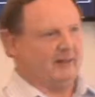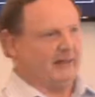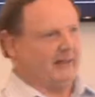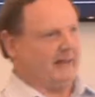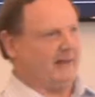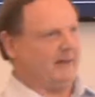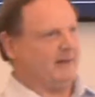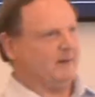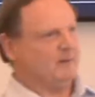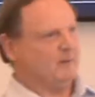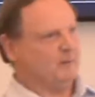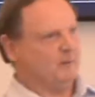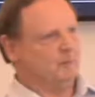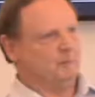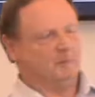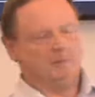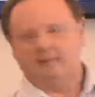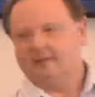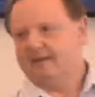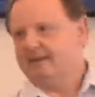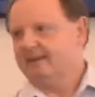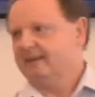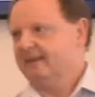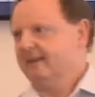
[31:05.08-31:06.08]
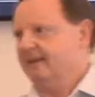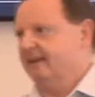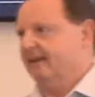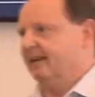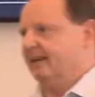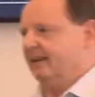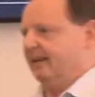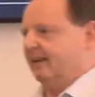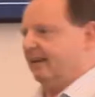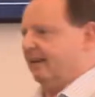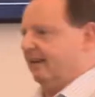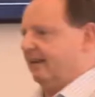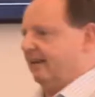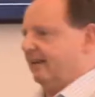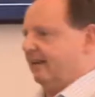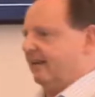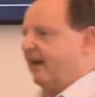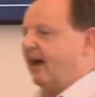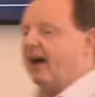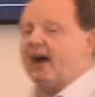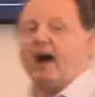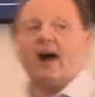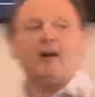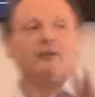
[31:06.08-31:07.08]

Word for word: over here. Oh, this is the